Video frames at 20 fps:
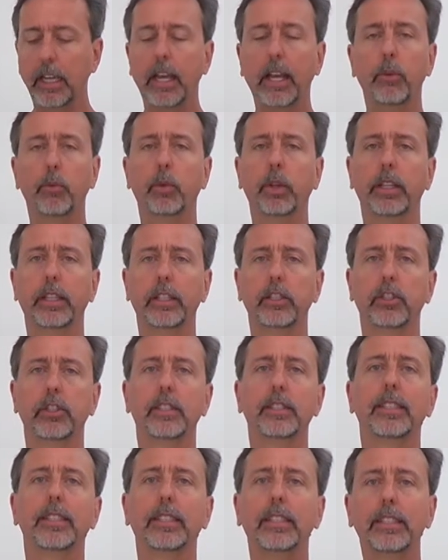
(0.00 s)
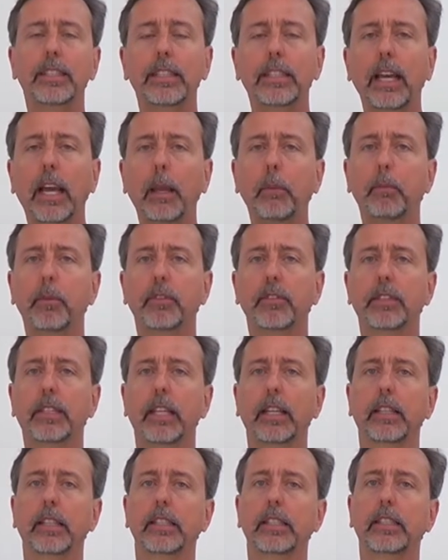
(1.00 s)
Really just the type of
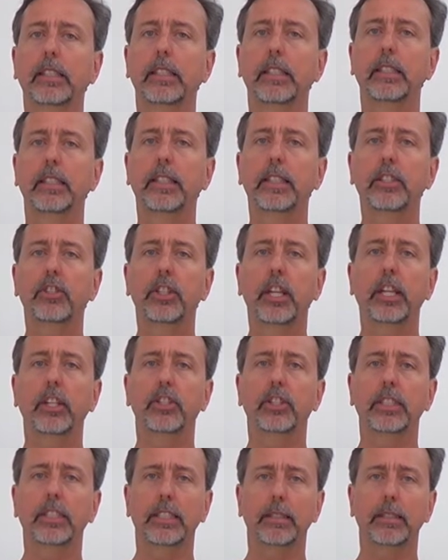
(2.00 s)
stainless steel that changes.